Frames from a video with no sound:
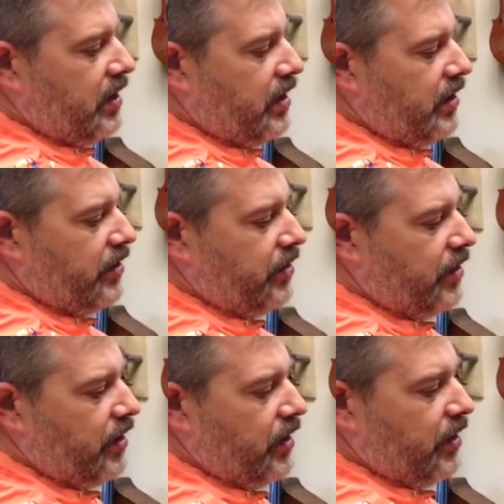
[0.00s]

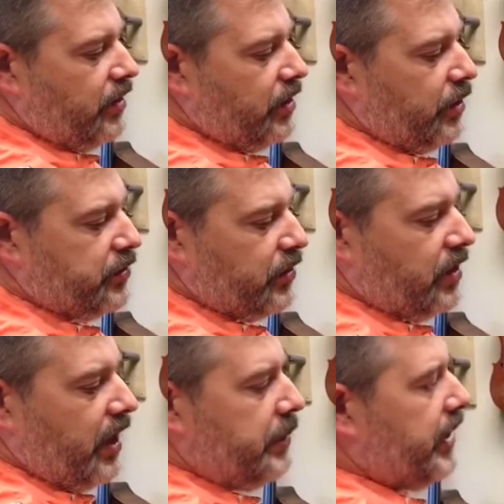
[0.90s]
The notes are
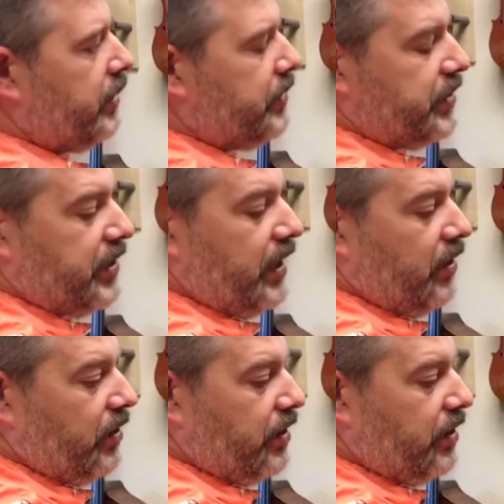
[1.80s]
climbing up the scale.